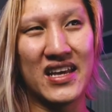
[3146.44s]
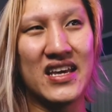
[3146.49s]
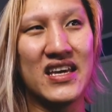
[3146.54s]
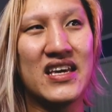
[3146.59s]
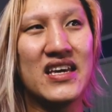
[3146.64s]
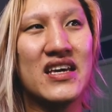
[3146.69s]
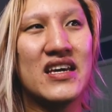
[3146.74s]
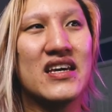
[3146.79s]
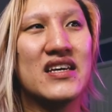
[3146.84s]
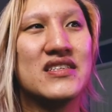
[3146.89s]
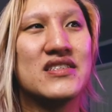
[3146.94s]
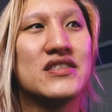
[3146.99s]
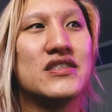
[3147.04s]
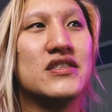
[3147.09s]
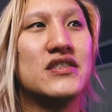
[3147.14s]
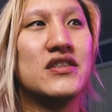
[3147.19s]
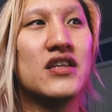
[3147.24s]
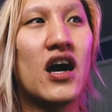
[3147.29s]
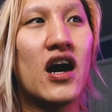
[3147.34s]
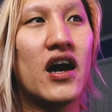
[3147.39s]
He is
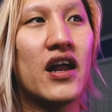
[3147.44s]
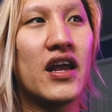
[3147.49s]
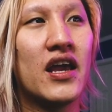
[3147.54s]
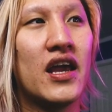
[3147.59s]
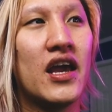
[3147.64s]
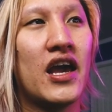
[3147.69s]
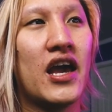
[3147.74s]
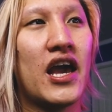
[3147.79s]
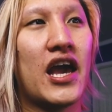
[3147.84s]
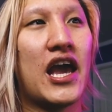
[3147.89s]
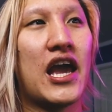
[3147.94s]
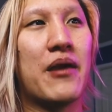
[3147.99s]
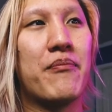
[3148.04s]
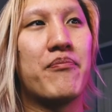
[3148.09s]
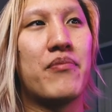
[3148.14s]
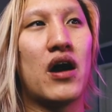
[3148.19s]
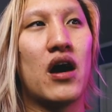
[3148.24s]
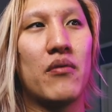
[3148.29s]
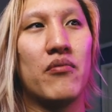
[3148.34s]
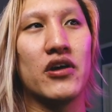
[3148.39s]
not a
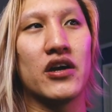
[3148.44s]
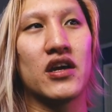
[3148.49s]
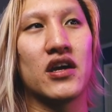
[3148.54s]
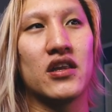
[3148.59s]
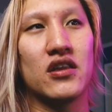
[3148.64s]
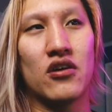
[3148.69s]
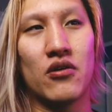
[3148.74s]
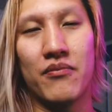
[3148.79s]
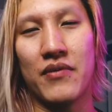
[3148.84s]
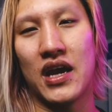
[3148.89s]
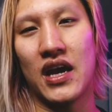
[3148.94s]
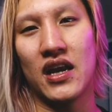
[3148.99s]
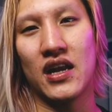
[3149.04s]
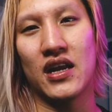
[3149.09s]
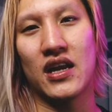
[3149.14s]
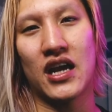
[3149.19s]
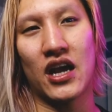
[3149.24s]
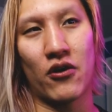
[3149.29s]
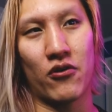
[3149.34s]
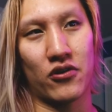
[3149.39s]
public domain
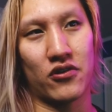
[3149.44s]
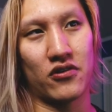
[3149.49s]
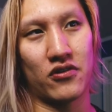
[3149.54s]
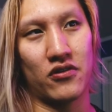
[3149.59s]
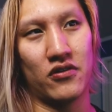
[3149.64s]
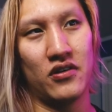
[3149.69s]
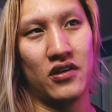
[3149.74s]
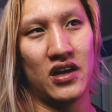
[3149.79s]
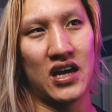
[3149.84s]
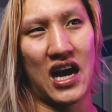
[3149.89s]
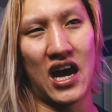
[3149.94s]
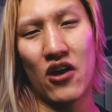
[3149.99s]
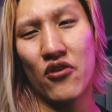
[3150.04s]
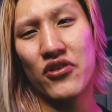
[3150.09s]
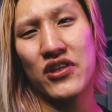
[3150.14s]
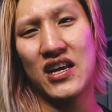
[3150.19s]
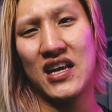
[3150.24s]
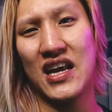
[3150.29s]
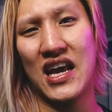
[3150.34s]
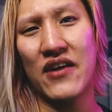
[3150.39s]
character. I
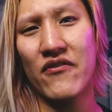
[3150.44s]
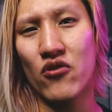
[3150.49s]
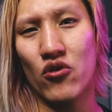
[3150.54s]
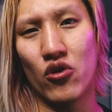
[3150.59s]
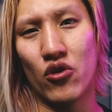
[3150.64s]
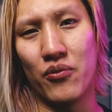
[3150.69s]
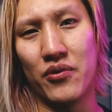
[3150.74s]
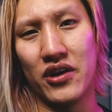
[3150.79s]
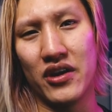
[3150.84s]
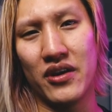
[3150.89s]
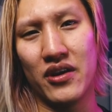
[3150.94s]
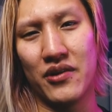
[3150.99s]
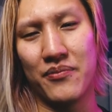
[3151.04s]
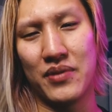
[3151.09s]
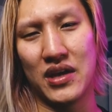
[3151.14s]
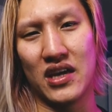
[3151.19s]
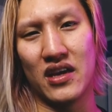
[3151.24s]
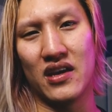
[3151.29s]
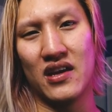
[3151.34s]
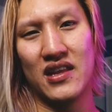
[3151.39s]
don't think he ever will
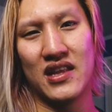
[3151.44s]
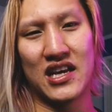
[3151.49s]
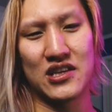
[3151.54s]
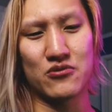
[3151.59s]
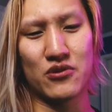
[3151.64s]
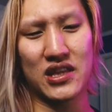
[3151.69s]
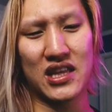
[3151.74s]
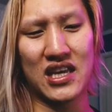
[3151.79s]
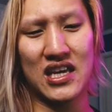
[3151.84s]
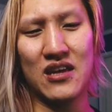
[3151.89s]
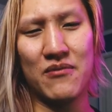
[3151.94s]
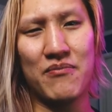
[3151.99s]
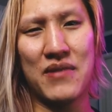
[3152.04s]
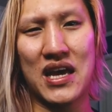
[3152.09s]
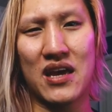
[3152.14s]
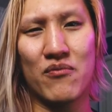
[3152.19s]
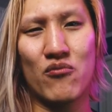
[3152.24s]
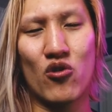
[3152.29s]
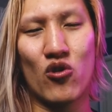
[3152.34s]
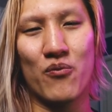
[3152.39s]
be. That's why they keep
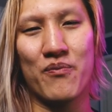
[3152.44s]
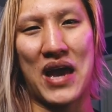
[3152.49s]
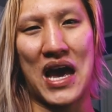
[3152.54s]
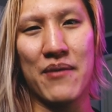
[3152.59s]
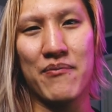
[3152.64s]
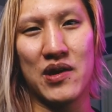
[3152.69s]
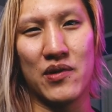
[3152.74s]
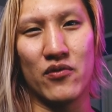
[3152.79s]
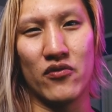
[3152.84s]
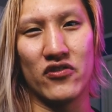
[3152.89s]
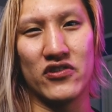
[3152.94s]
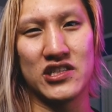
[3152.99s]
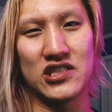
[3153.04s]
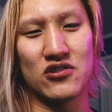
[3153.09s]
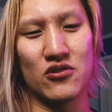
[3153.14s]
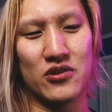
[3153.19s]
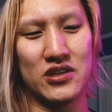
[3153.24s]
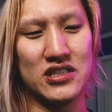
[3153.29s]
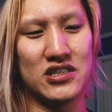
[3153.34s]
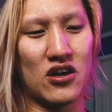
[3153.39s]
making more Batman movies,
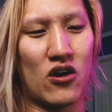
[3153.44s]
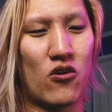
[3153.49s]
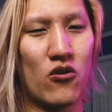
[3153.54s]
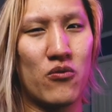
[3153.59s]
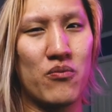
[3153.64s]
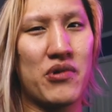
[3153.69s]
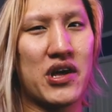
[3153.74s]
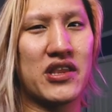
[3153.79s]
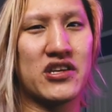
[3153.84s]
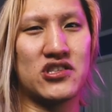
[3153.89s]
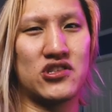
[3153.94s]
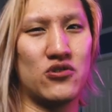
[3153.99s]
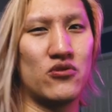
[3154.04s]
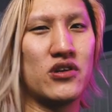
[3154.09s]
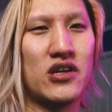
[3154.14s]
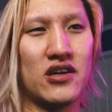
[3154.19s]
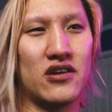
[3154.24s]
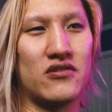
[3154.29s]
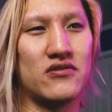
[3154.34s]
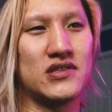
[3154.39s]
so he's owned by the
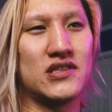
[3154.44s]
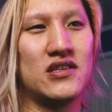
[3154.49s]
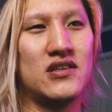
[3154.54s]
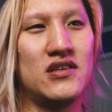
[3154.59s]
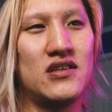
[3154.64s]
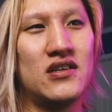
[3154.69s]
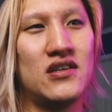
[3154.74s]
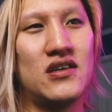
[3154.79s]
studios.